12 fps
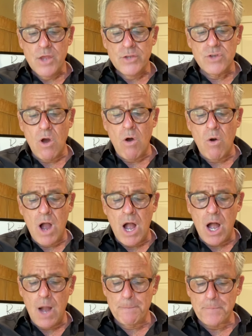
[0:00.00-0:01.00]

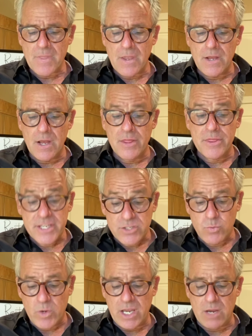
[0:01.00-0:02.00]
So
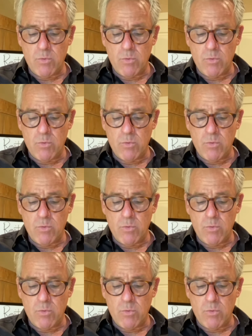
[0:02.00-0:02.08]
this week,